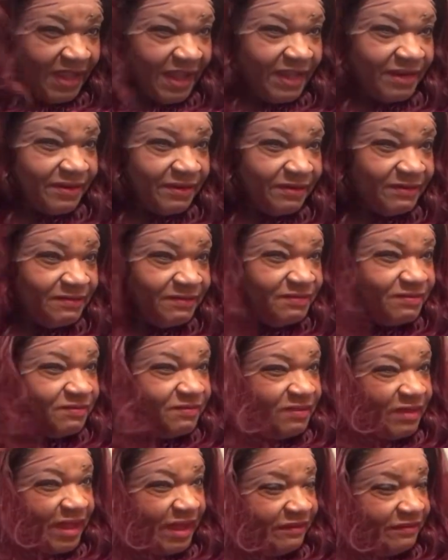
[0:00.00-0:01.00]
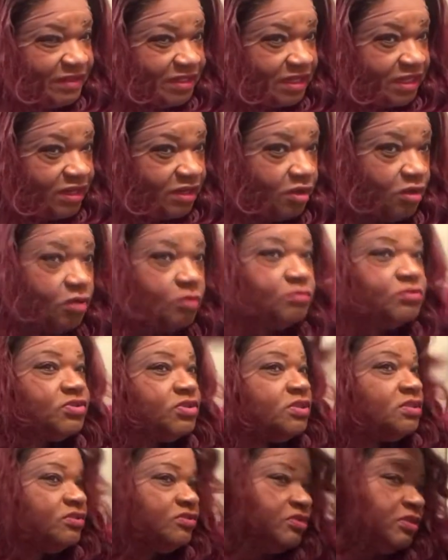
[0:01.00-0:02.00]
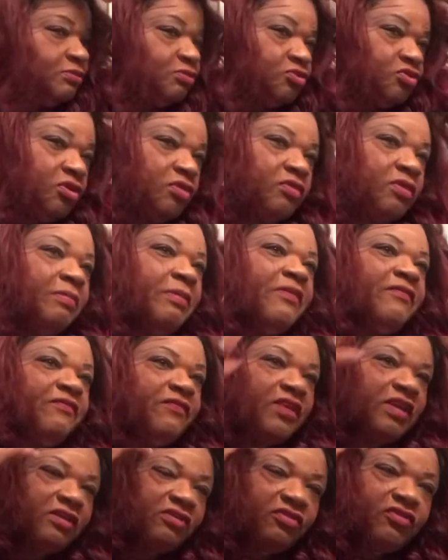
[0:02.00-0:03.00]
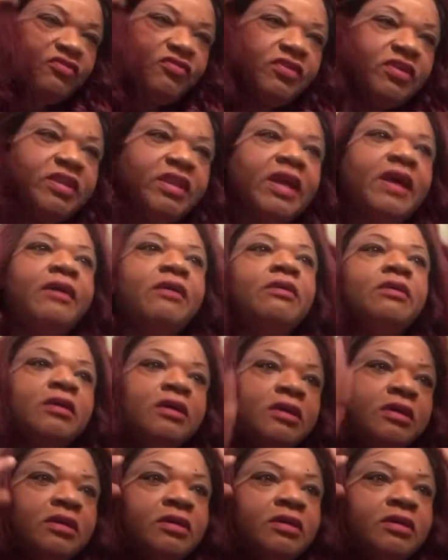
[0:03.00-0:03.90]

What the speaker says: I don't have any combs in here, so I'm doing it with my fingers for now.